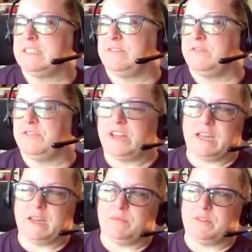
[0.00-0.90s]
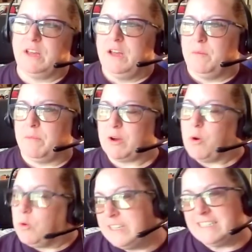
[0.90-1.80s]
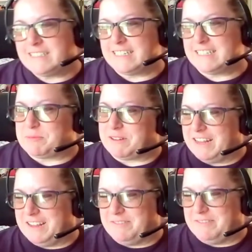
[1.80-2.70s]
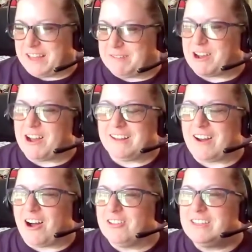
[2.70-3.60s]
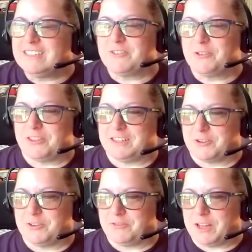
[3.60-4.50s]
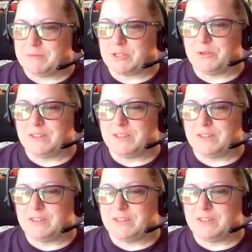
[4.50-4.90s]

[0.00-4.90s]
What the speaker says: is inflamed, my colon is inflamed, all these other things are inflamed. So